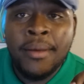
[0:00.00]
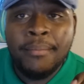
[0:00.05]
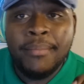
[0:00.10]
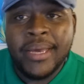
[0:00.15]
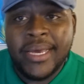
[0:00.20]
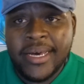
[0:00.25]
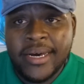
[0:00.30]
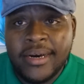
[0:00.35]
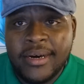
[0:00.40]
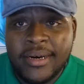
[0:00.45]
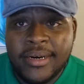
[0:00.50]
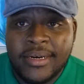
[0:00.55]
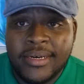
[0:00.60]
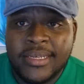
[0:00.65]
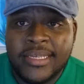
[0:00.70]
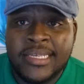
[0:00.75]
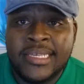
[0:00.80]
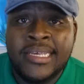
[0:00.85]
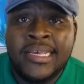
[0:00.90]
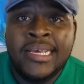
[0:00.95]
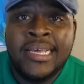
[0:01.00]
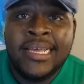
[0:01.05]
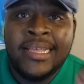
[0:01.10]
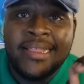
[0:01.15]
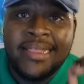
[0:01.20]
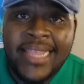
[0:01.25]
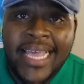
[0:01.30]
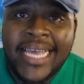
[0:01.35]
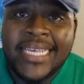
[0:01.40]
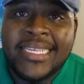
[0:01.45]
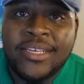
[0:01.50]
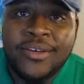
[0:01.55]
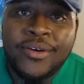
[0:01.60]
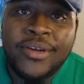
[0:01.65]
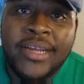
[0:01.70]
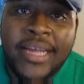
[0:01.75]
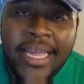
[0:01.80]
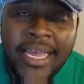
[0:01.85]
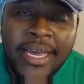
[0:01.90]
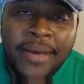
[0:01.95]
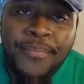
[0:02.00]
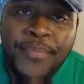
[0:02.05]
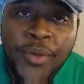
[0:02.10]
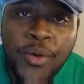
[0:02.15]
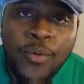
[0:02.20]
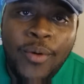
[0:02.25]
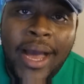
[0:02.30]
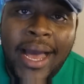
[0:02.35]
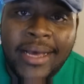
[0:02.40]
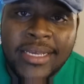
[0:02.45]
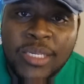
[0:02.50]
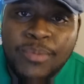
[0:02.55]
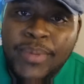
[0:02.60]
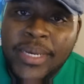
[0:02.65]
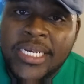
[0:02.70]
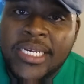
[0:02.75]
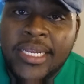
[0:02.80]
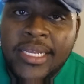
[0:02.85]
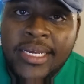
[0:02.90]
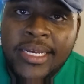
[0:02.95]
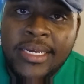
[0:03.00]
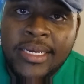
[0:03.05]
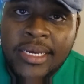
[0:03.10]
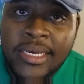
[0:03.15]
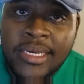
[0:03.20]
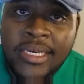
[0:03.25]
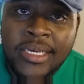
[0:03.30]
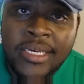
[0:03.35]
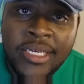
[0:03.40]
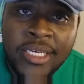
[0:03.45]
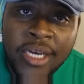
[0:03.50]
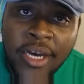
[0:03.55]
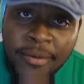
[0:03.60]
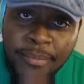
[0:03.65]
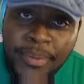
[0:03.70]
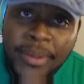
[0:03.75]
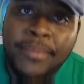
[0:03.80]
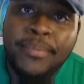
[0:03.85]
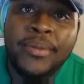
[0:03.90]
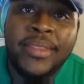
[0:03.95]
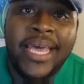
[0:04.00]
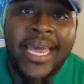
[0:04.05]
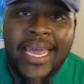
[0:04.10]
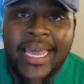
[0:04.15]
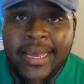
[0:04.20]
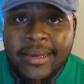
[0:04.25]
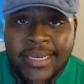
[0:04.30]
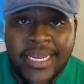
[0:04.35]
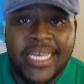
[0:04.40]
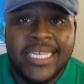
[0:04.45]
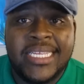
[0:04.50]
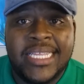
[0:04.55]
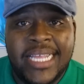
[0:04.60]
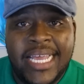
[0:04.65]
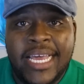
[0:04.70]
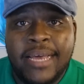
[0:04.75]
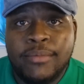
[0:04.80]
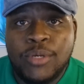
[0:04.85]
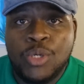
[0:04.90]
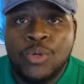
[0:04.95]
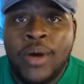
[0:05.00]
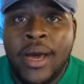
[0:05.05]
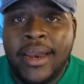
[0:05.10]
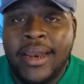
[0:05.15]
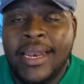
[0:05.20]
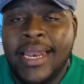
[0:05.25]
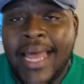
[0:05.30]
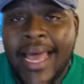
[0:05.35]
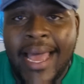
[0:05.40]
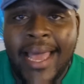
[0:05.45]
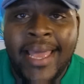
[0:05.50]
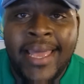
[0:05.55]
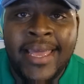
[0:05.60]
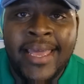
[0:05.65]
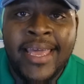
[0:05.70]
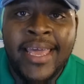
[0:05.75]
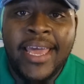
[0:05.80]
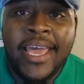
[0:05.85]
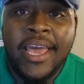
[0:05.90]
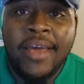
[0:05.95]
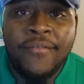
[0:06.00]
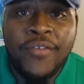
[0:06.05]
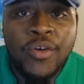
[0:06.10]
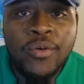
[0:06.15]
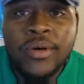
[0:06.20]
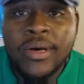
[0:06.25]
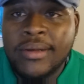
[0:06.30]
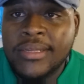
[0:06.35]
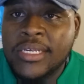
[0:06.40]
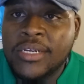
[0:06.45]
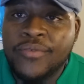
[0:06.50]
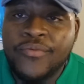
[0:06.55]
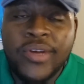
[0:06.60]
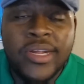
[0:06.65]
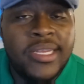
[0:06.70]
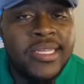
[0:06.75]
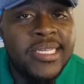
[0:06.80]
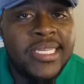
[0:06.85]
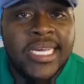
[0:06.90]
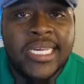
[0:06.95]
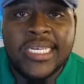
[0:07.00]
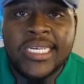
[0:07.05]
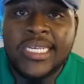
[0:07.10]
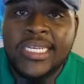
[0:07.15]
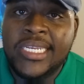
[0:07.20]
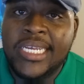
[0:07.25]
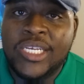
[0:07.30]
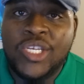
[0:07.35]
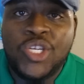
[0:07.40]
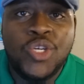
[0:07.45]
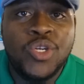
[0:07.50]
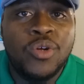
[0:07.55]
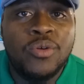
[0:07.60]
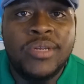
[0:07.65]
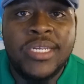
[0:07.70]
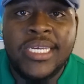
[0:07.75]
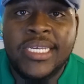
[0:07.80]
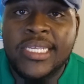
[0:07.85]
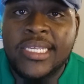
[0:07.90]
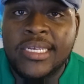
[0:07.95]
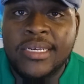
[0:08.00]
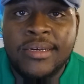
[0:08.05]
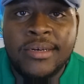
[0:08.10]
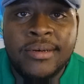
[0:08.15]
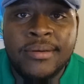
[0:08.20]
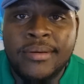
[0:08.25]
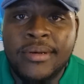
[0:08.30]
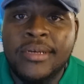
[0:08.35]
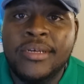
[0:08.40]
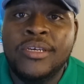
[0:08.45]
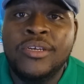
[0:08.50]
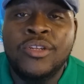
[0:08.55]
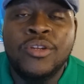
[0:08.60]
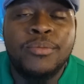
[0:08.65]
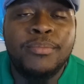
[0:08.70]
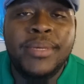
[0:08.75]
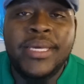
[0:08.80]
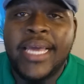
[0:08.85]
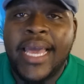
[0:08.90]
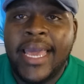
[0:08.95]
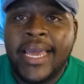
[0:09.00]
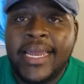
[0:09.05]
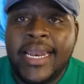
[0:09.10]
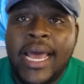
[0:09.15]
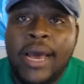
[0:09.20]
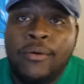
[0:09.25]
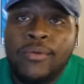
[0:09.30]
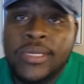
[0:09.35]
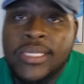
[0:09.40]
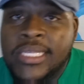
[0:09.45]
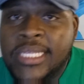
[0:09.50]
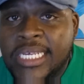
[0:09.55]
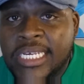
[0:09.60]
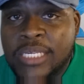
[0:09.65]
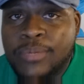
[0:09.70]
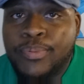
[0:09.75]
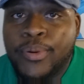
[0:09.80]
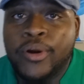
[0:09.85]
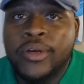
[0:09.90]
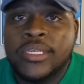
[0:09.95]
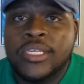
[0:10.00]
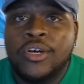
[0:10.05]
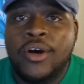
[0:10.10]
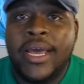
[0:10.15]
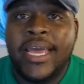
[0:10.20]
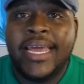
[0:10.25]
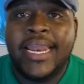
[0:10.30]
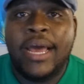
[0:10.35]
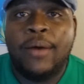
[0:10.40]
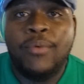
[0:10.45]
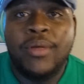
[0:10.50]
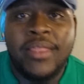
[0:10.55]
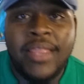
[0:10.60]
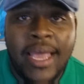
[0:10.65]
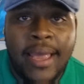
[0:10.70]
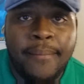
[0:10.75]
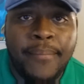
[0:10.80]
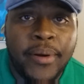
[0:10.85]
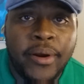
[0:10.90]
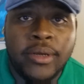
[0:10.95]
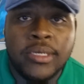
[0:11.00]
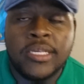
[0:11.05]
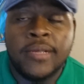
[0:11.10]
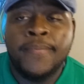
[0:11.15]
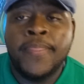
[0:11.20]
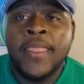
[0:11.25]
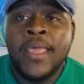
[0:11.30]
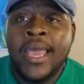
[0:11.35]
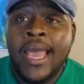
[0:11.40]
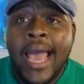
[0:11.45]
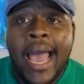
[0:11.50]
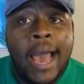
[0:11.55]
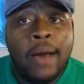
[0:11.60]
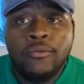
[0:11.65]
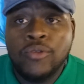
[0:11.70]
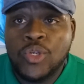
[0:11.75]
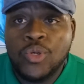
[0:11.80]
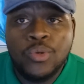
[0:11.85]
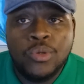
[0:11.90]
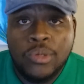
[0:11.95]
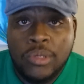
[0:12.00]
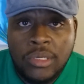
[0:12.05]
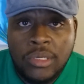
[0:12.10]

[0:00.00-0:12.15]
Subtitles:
Because that's going to help you out, especially young people. That helps you out a lot. If you come to the realization that you don't need to, be hanging out with this person or hanging out with that person, I want you